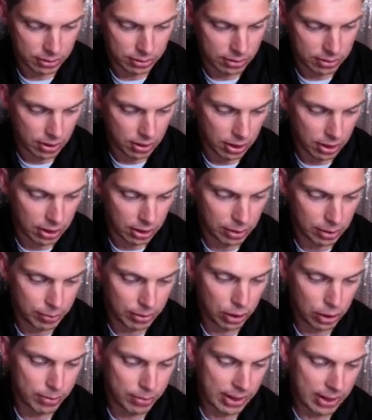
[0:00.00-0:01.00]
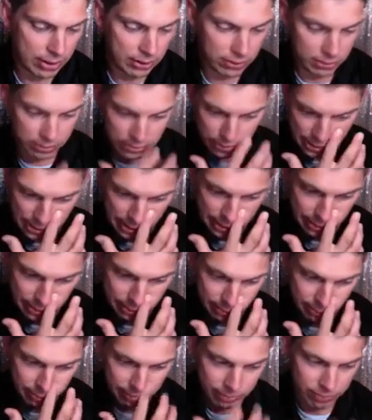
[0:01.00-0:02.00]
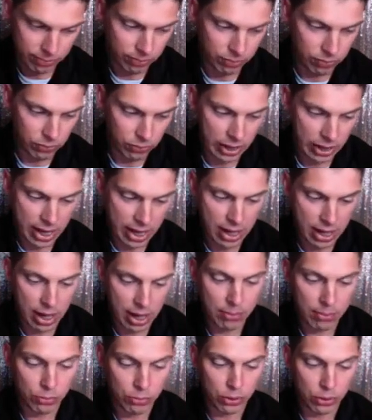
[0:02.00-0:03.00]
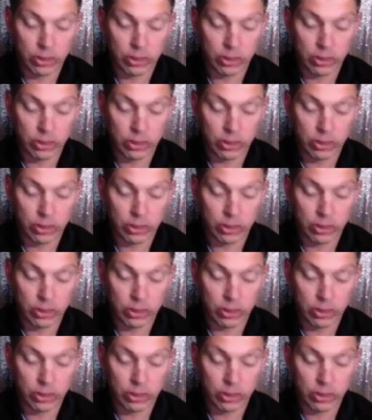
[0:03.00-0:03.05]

All right, let me go back. Okay. Now I'm going